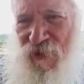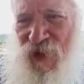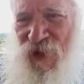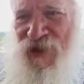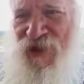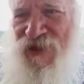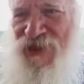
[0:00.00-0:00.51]

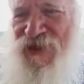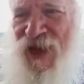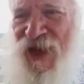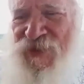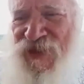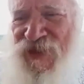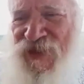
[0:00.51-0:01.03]
We can
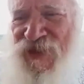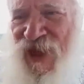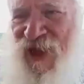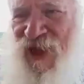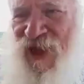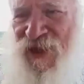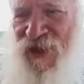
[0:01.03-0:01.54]
stop
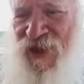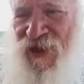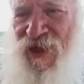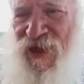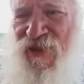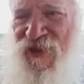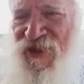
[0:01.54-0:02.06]
saying,
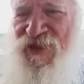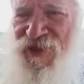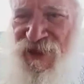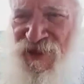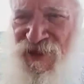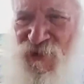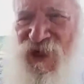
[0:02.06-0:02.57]

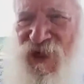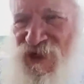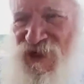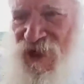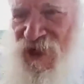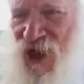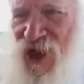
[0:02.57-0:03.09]
this
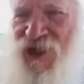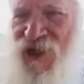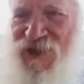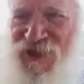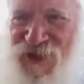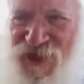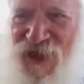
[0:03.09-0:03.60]
is what
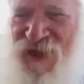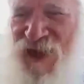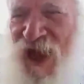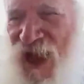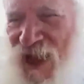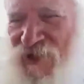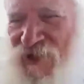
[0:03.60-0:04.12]
God
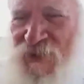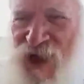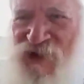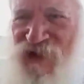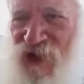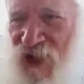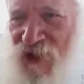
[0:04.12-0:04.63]
said at
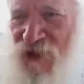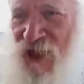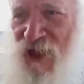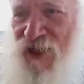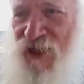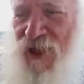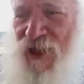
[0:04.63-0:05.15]
Mount
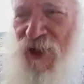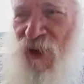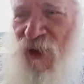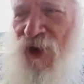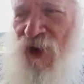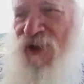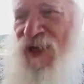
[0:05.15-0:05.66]
Sinai,
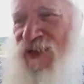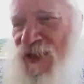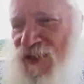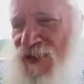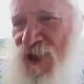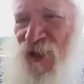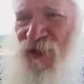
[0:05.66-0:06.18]
or at
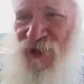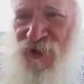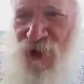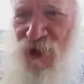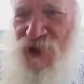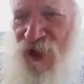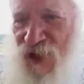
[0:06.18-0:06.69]
this other
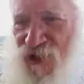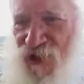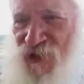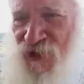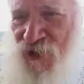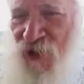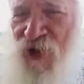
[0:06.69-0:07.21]

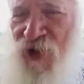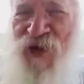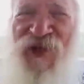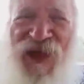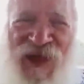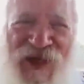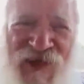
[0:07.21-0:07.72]
location, or on the